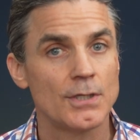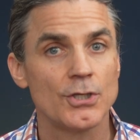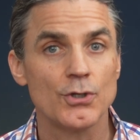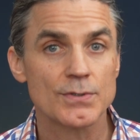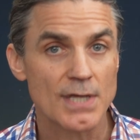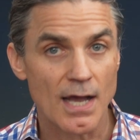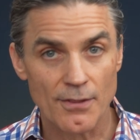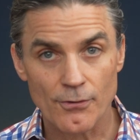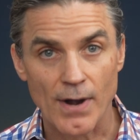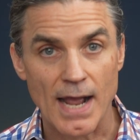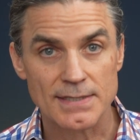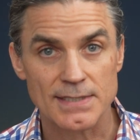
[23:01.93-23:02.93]
Use other
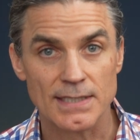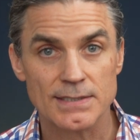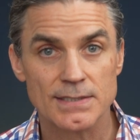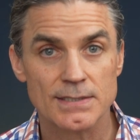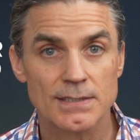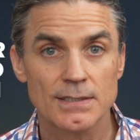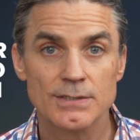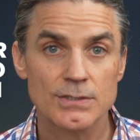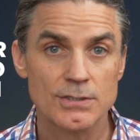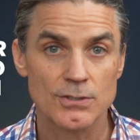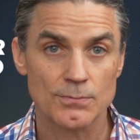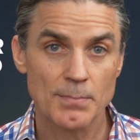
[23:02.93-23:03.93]
assets
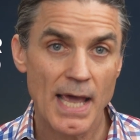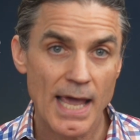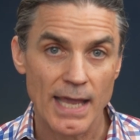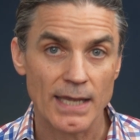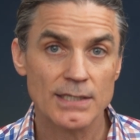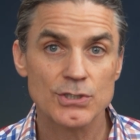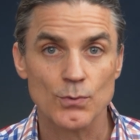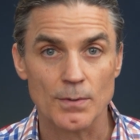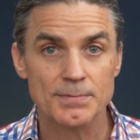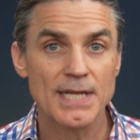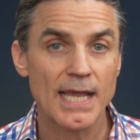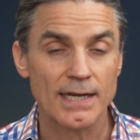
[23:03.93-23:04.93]
to pay to
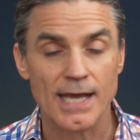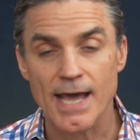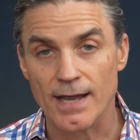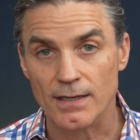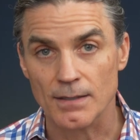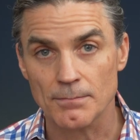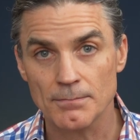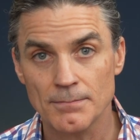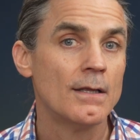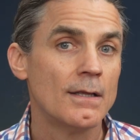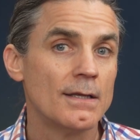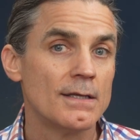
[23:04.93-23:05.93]
obtain a HECM,
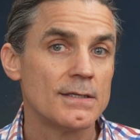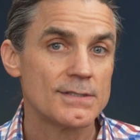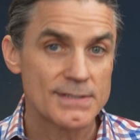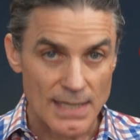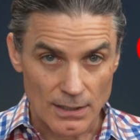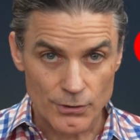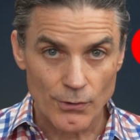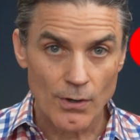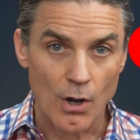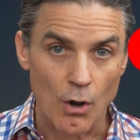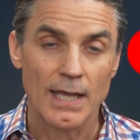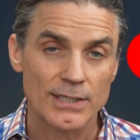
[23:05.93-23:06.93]
sell your
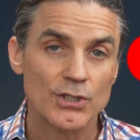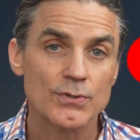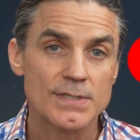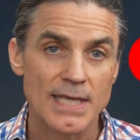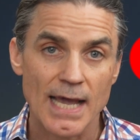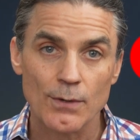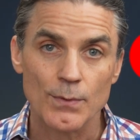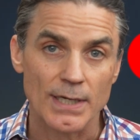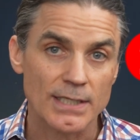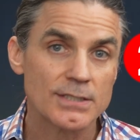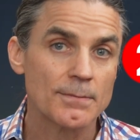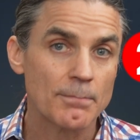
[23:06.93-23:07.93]
home and use the equity
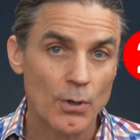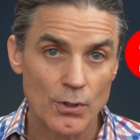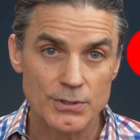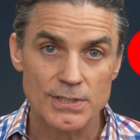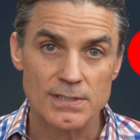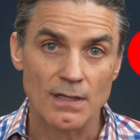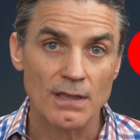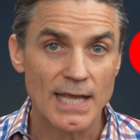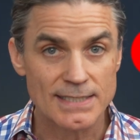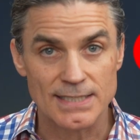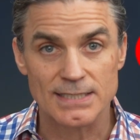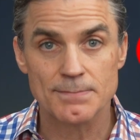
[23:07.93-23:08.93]
to purchase a
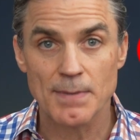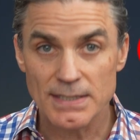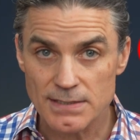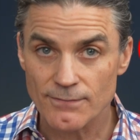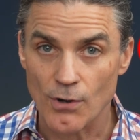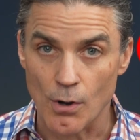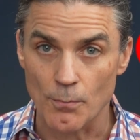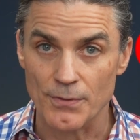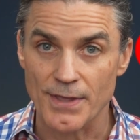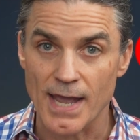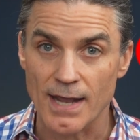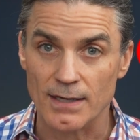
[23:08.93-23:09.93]
less expensive home with
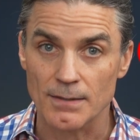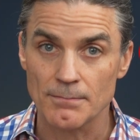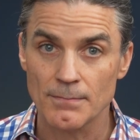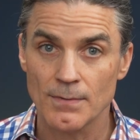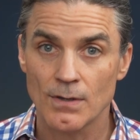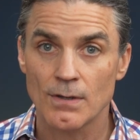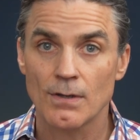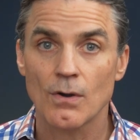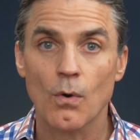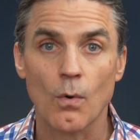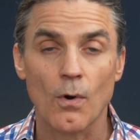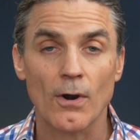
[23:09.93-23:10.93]
a HECM,
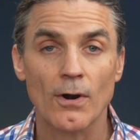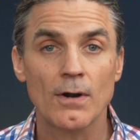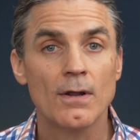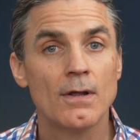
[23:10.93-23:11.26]
or